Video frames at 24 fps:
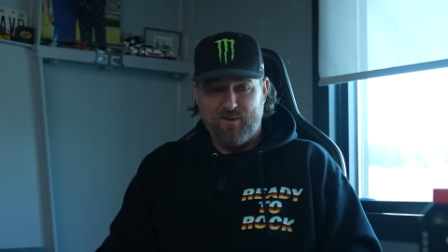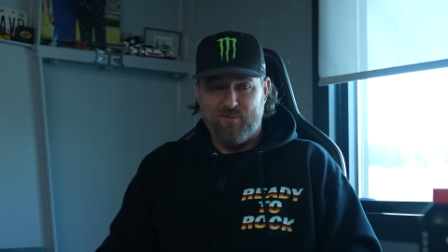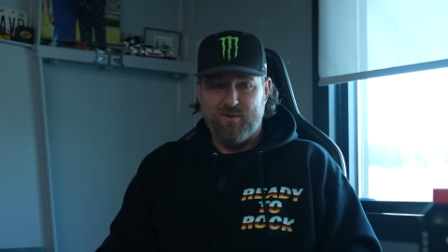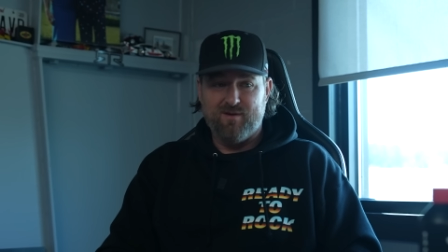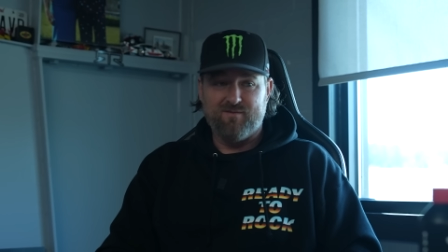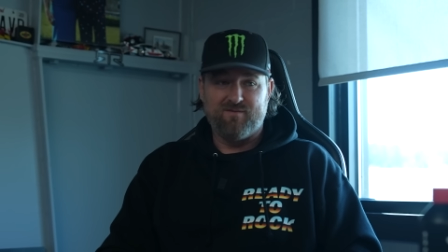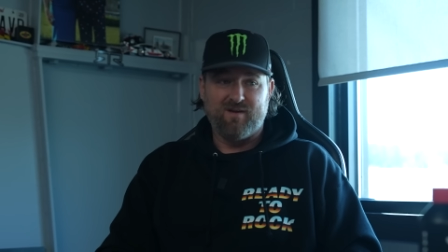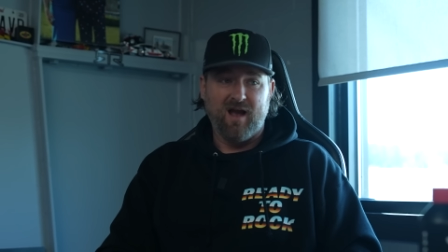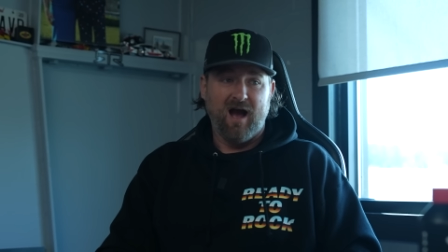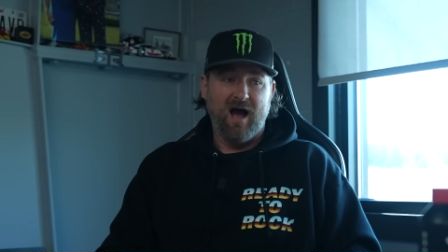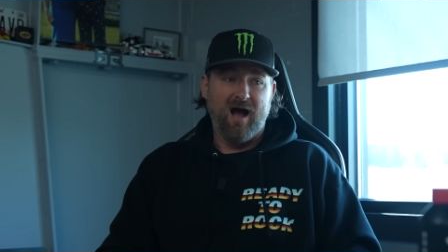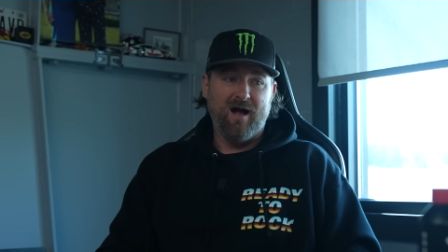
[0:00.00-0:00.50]

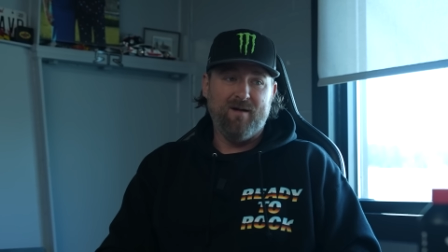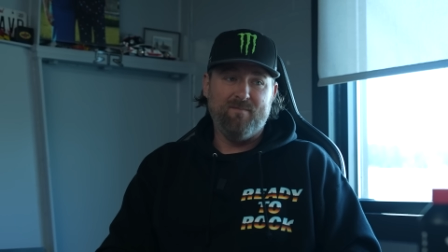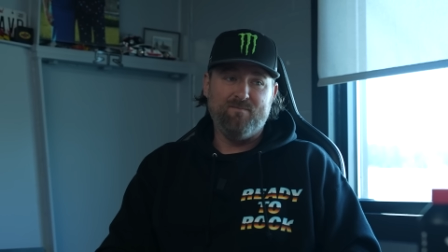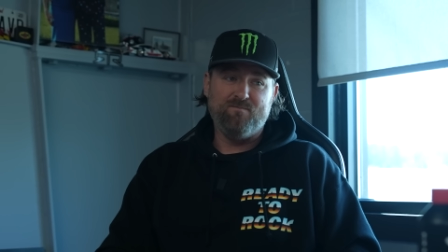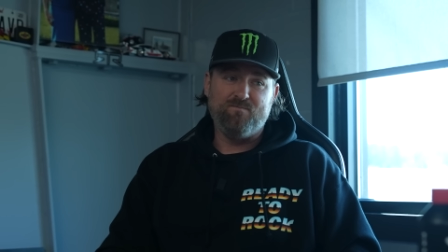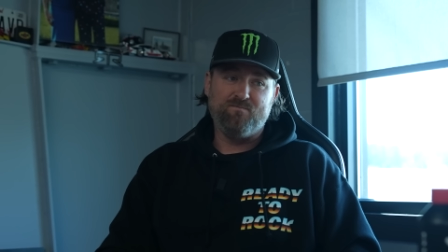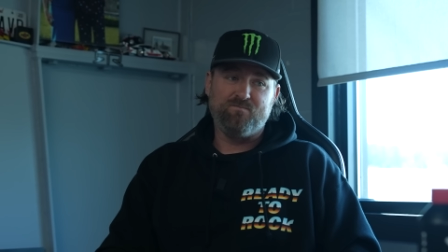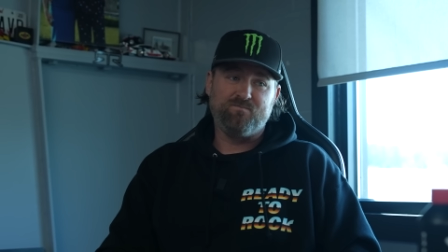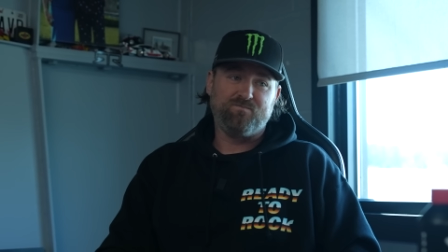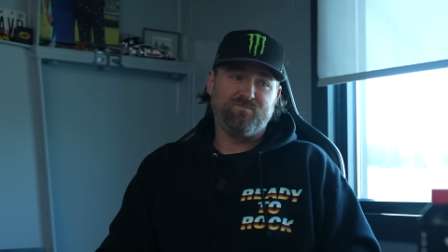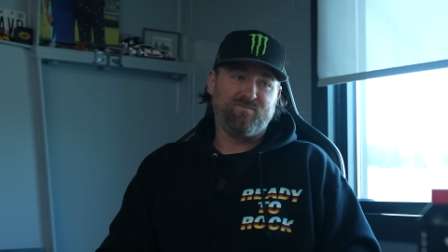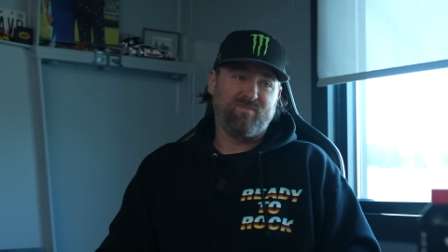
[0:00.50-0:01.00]
We've got
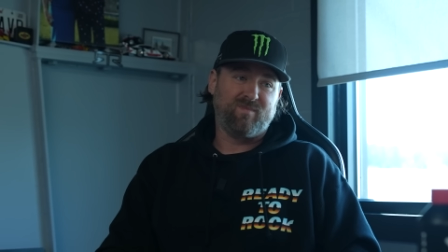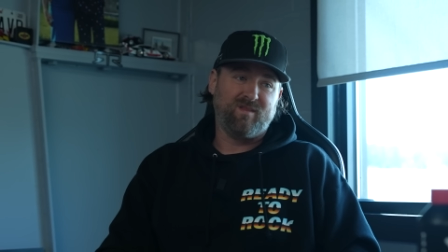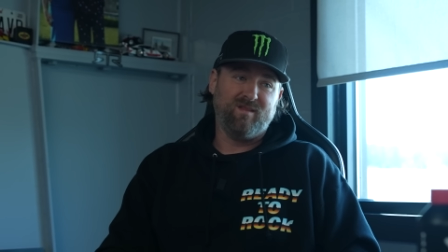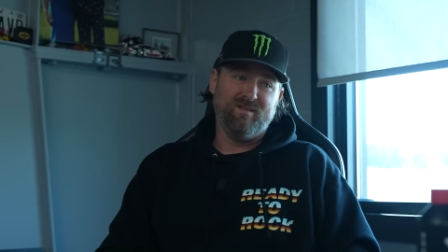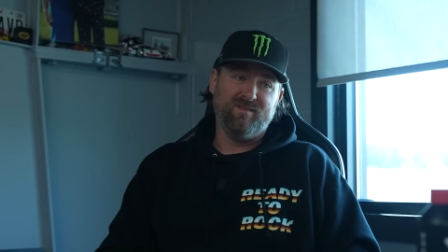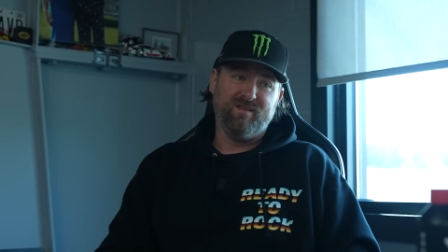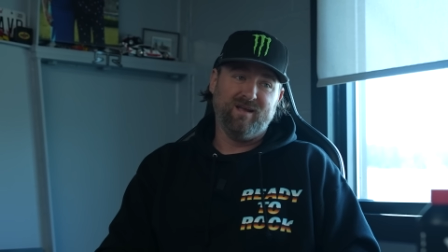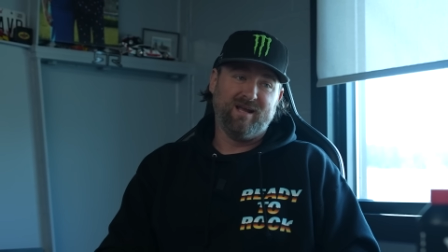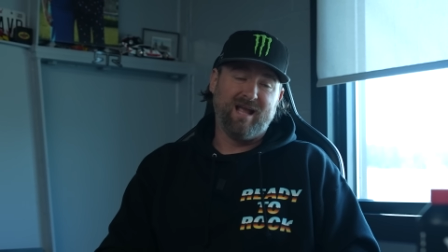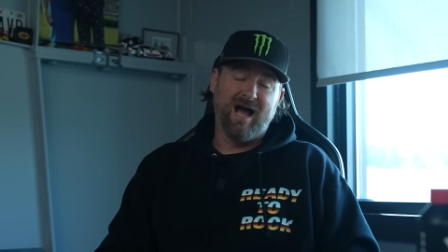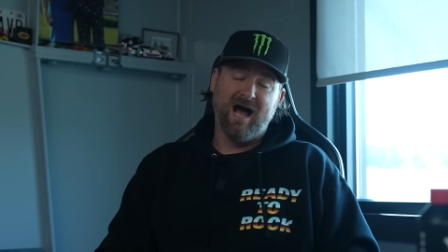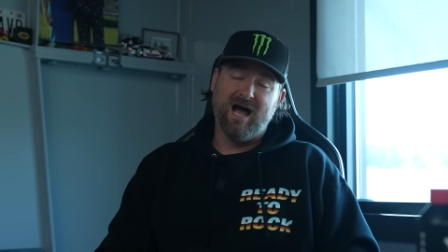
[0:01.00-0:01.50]

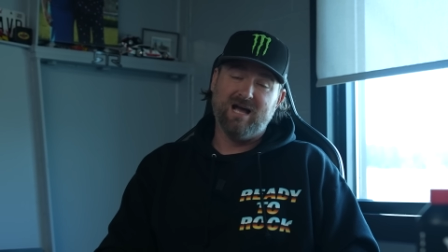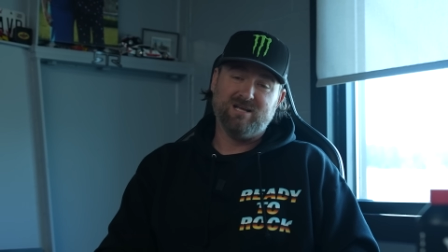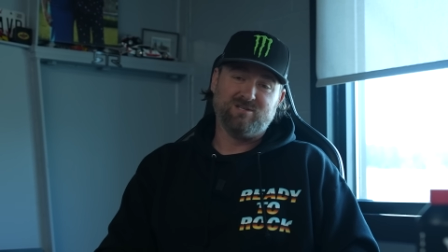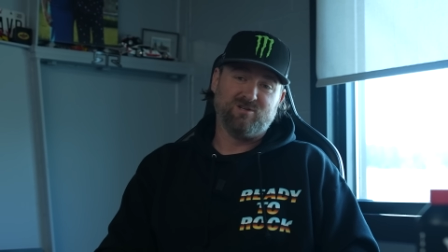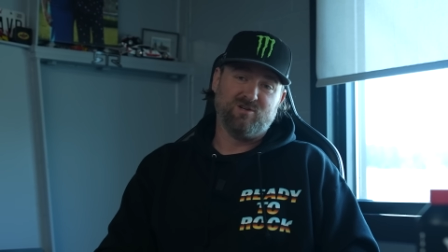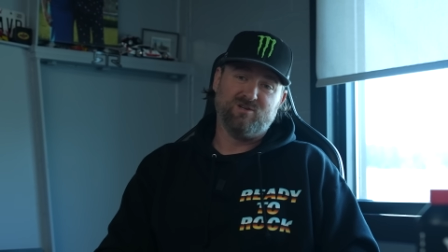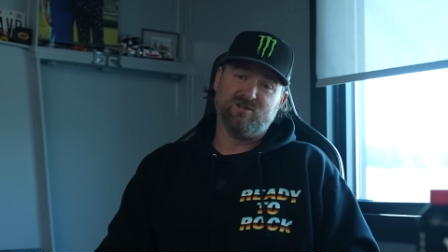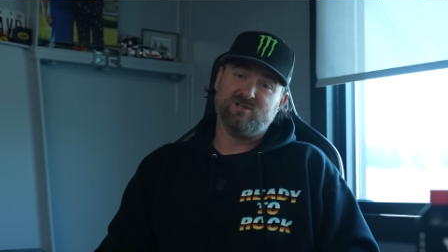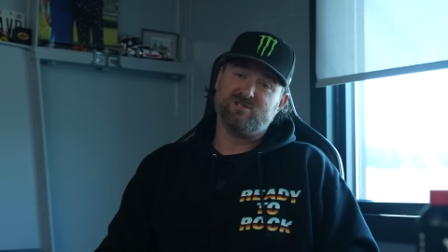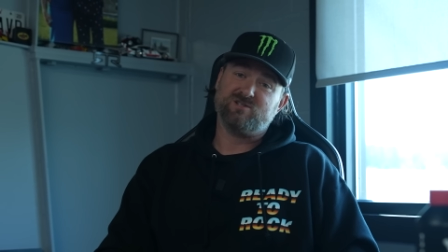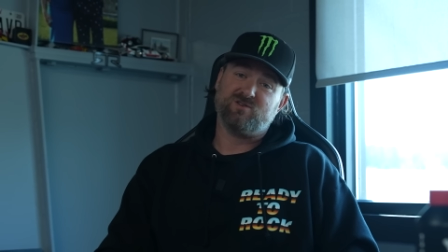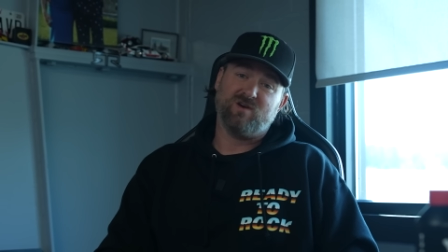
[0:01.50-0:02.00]
the guys are
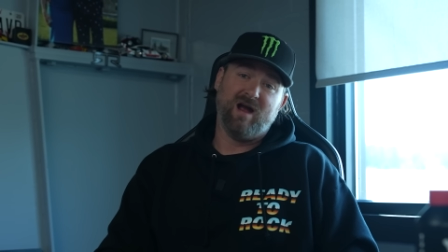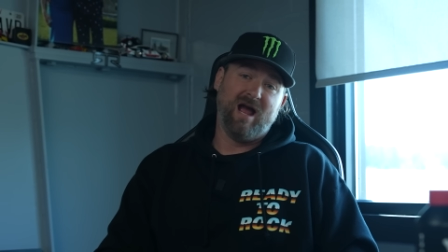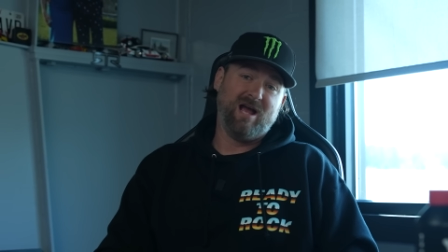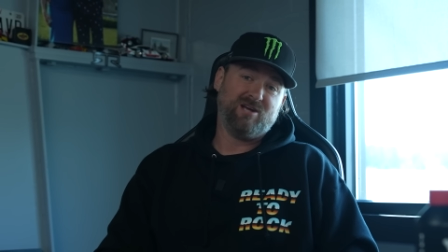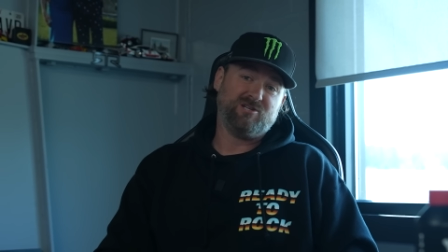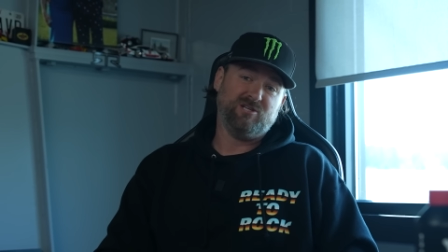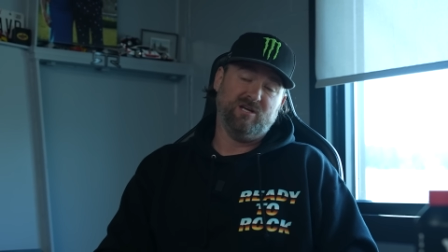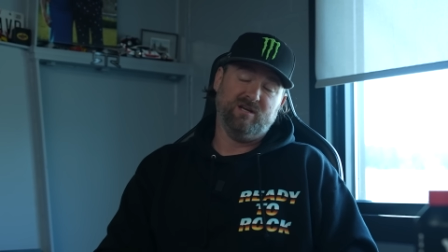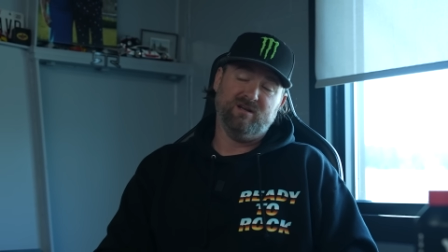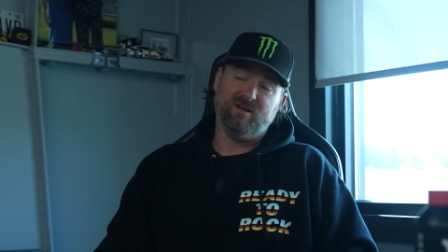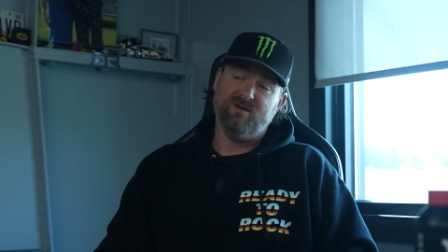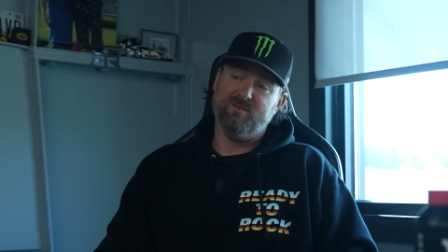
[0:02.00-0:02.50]
just
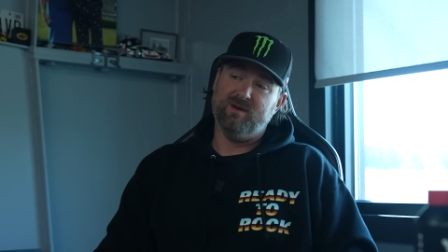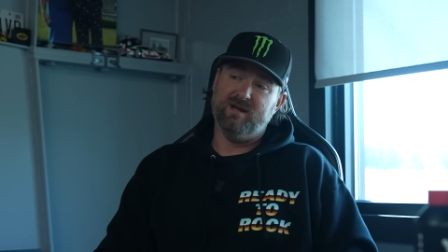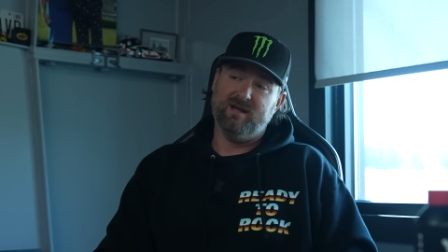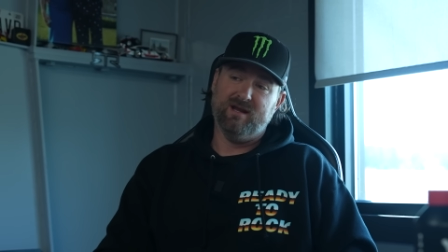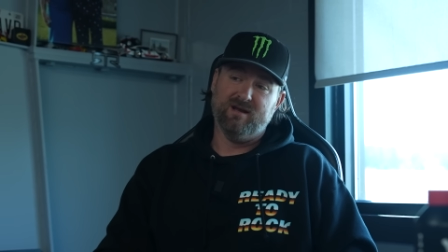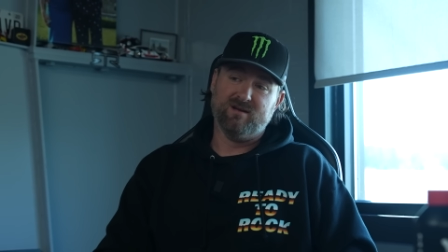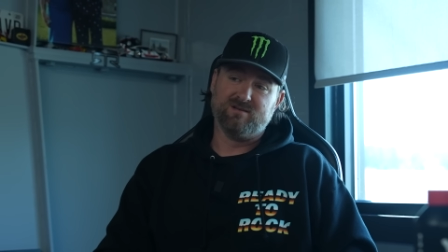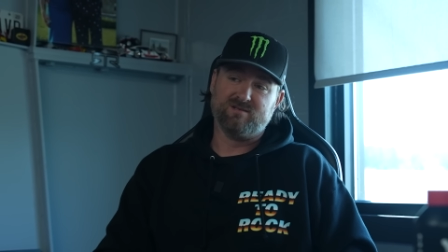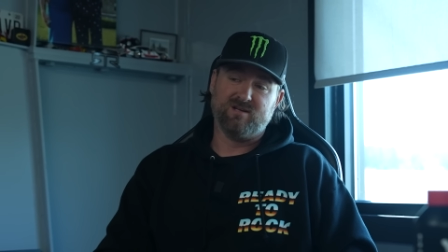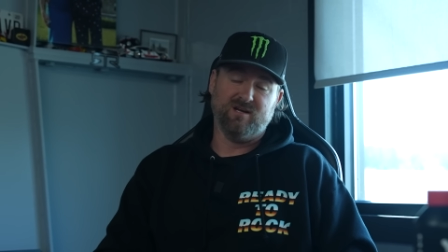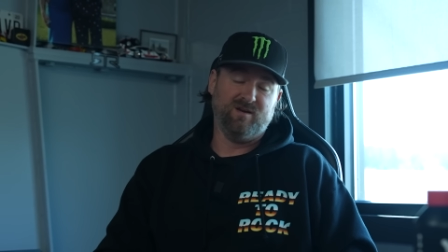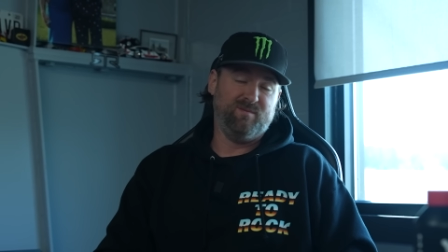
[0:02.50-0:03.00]
trashing. I mean,
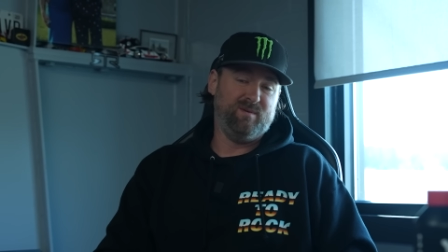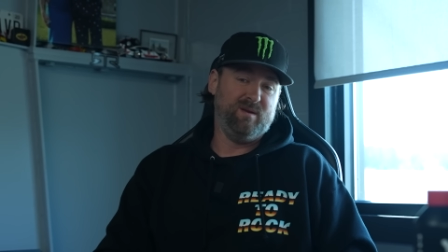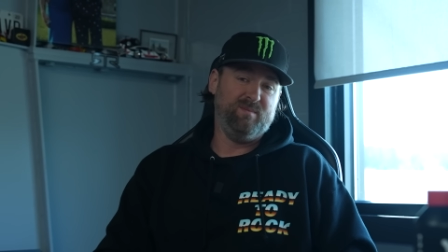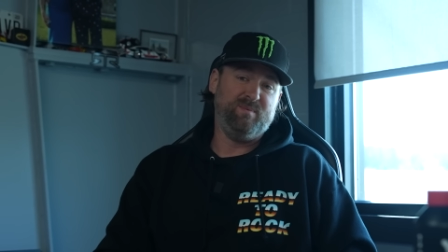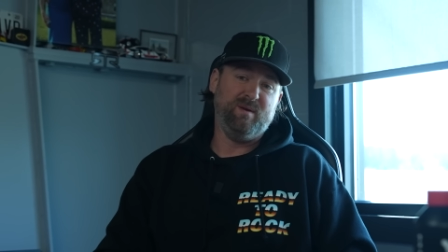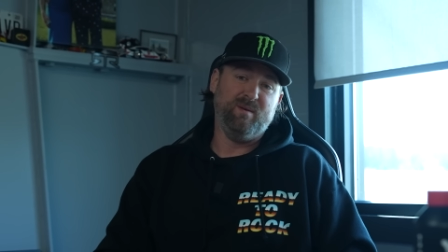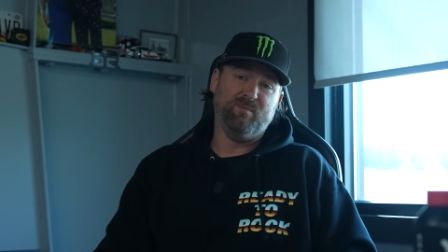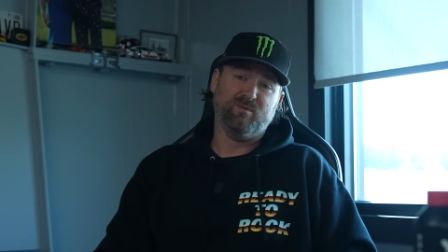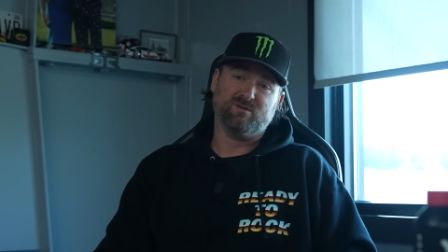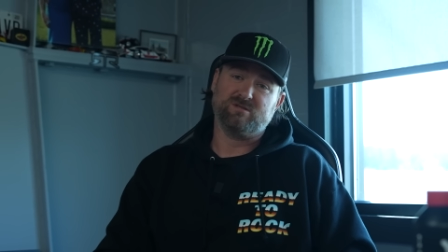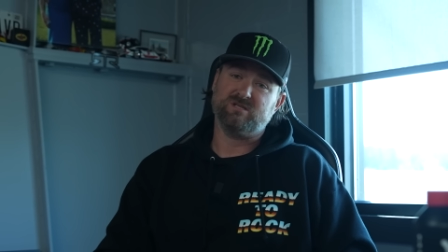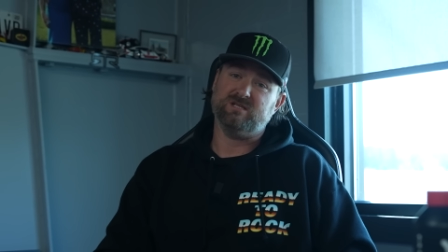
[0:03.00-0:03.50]
there's gonna be people